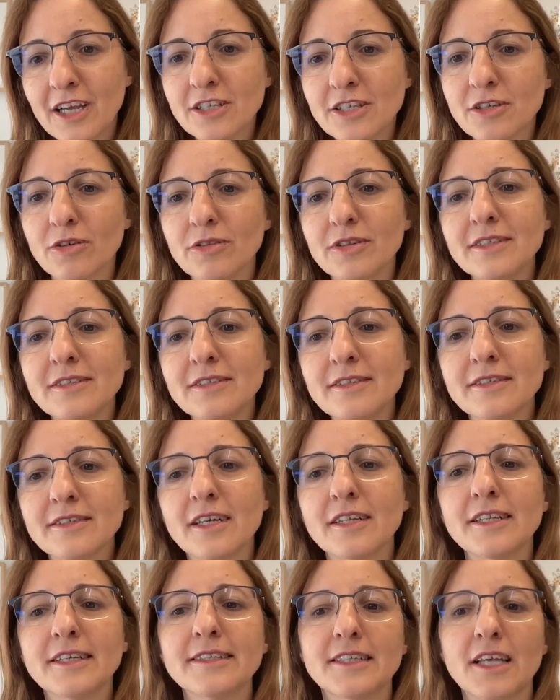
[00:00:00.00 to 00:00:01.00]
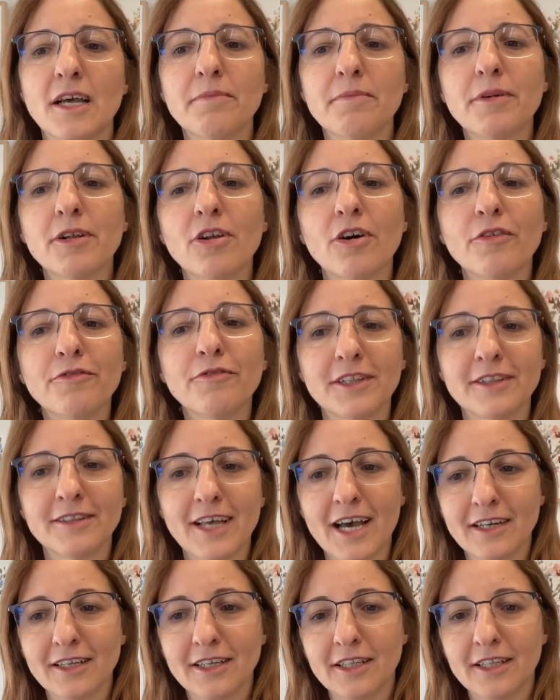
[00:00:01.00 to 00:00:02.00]
So this is an example of a
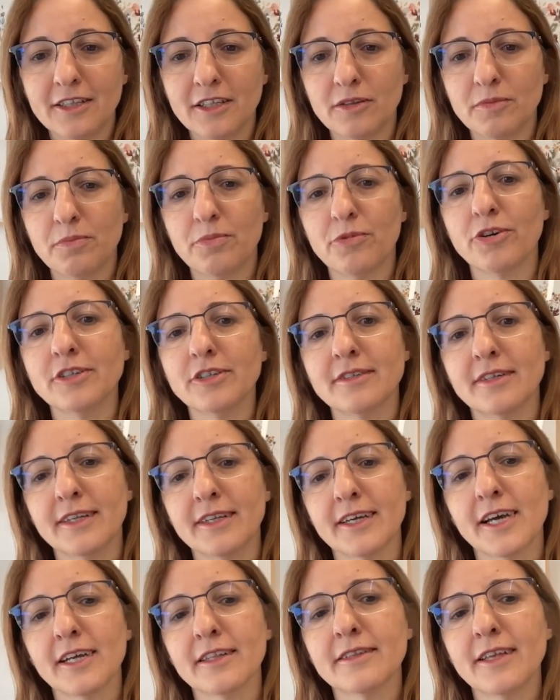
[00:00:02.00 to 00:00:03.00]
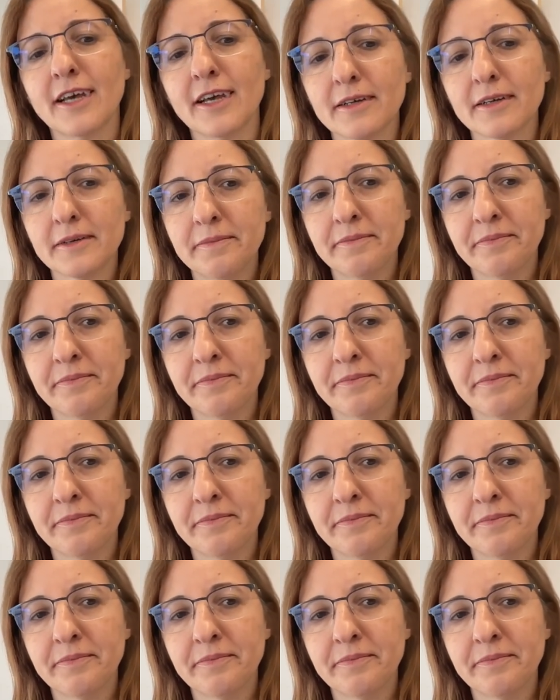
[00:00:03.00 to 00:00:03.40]
targeted poisoning attack.